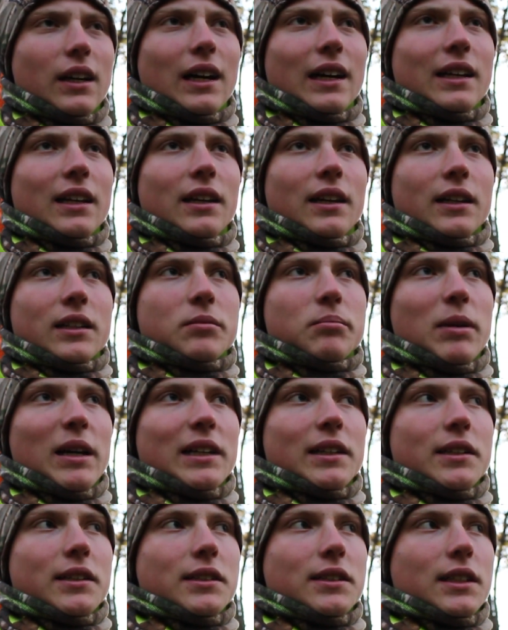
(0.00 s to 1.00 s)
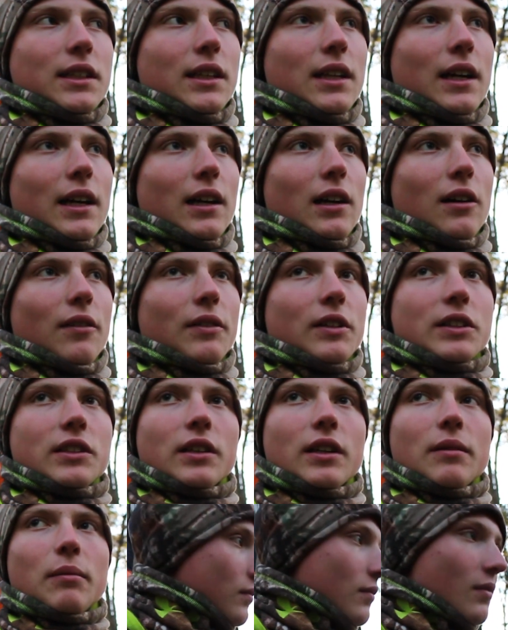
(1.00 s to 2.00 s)
didn't expect to see that,
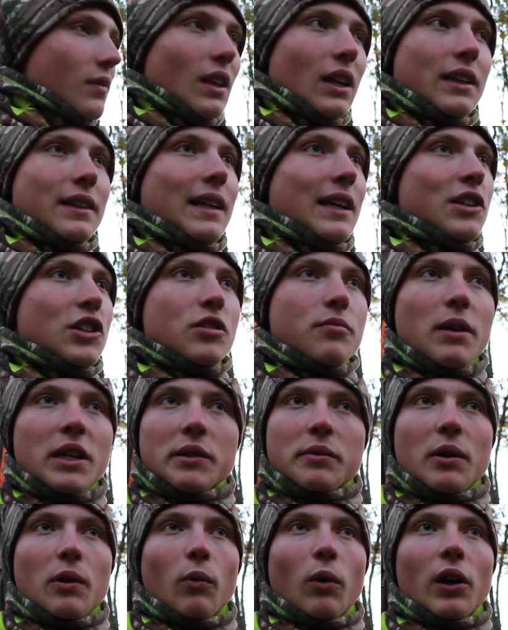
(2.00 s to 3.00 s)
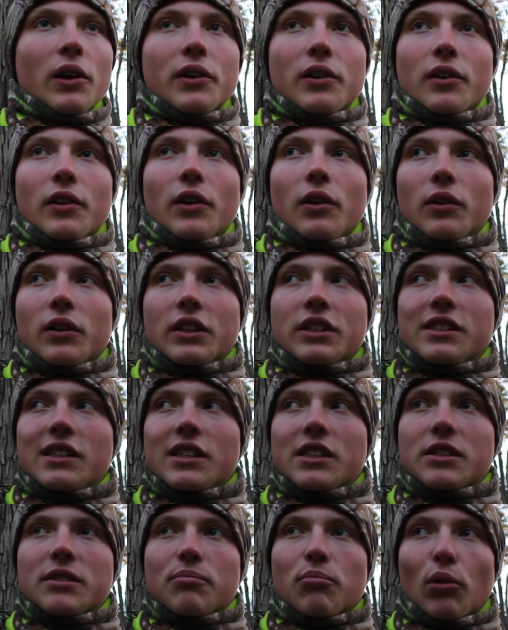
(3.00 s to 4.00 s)
obviously. That just makes me wonder though, because
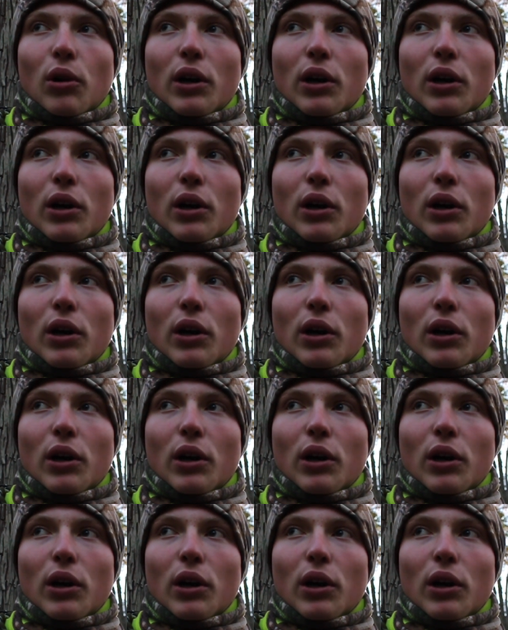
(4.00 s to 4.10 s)
this